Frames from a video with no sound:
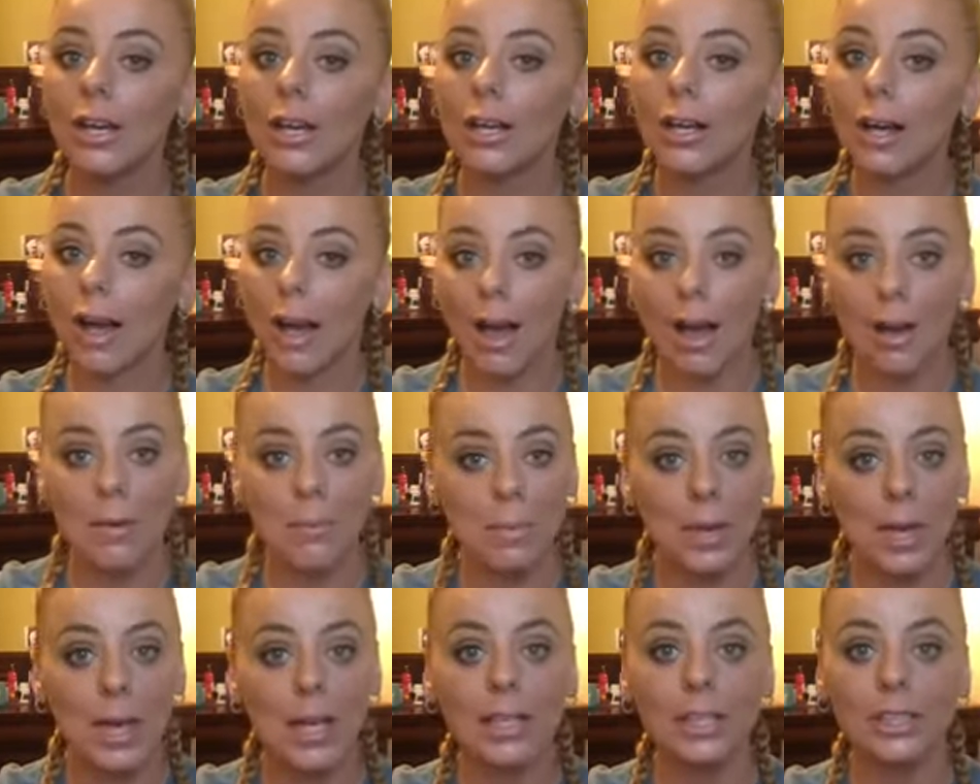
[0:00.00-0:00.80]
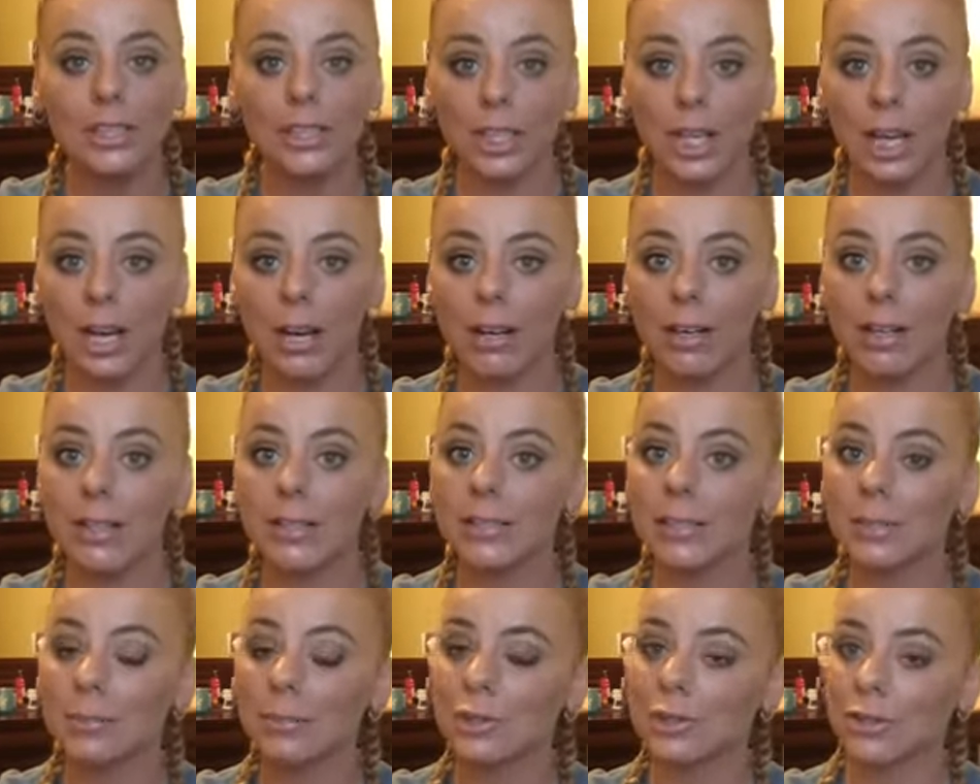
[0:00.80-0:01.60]
comment, share, and
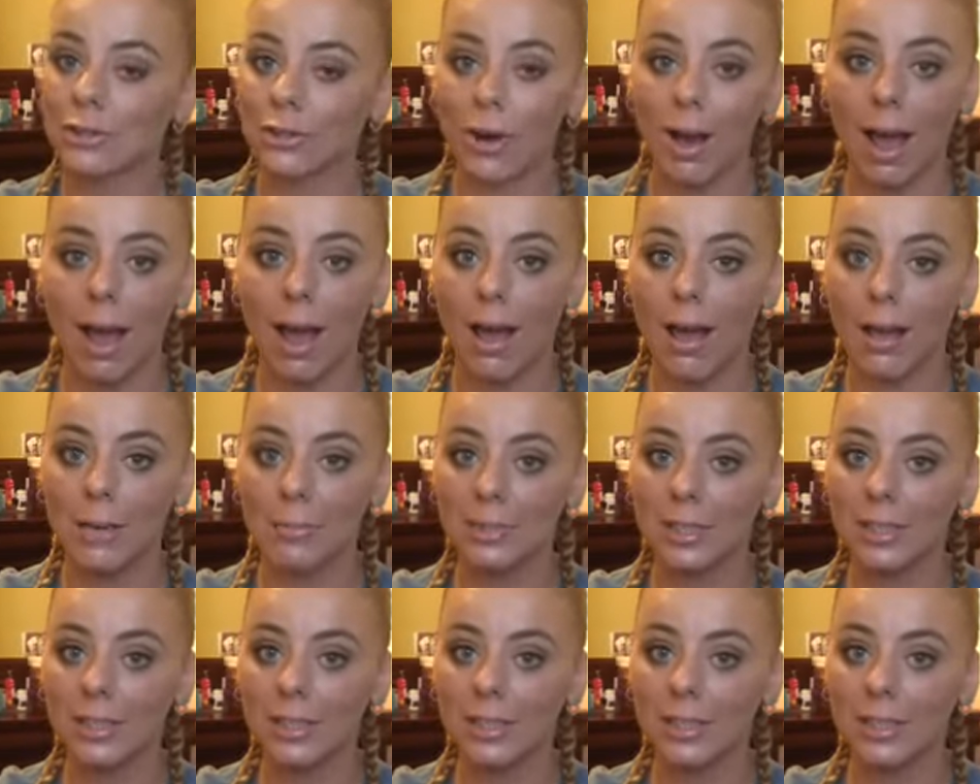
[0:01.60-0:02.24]
subscribe